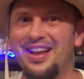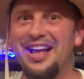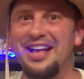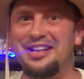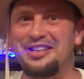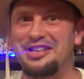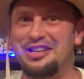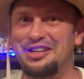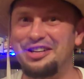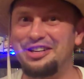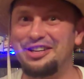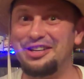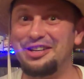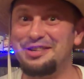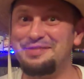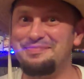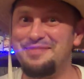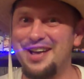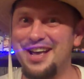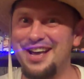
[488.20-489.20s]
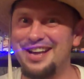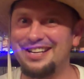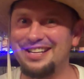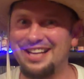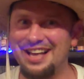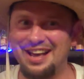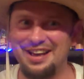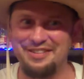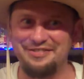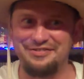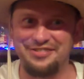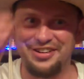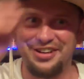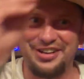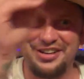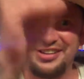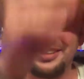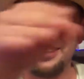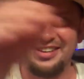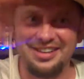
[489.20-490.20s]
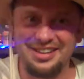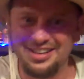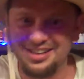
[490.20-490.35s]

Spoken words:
it's a good man cave food.